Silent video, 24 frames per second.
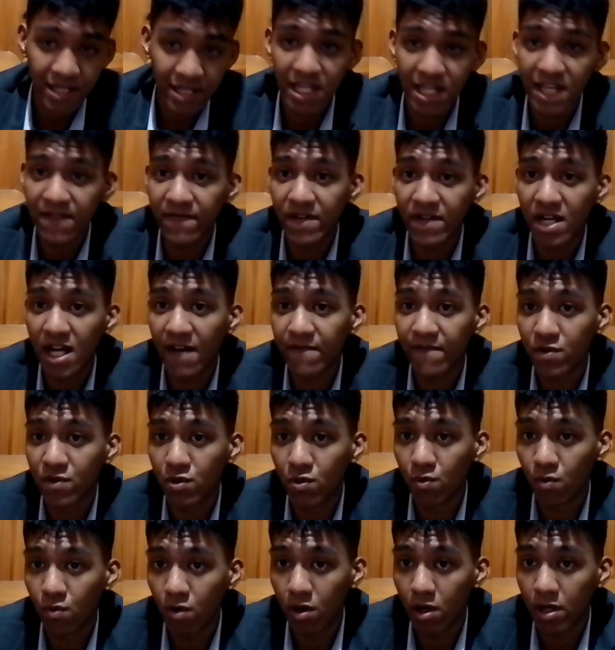even after
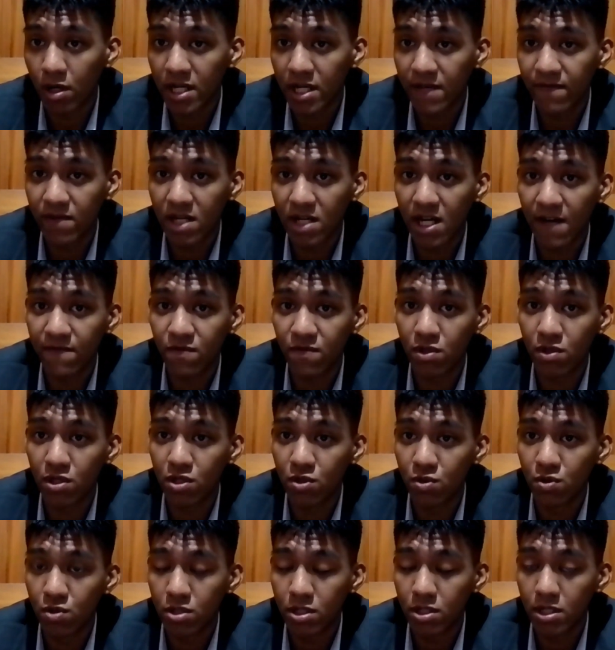the war, even after the
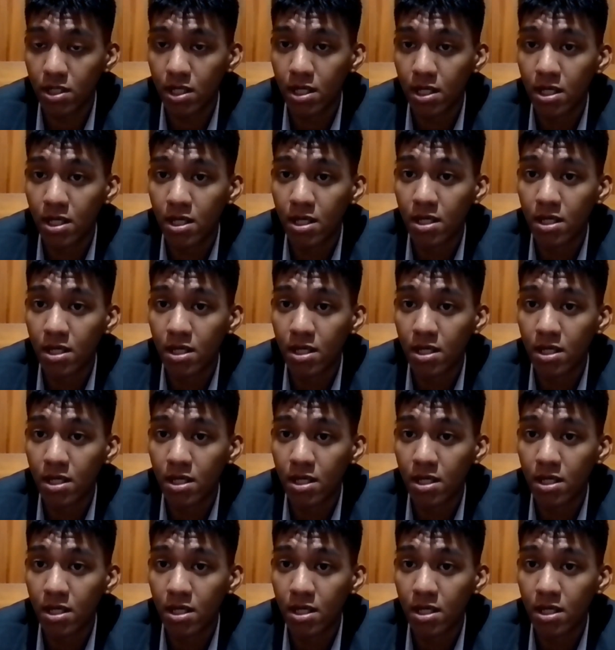Union,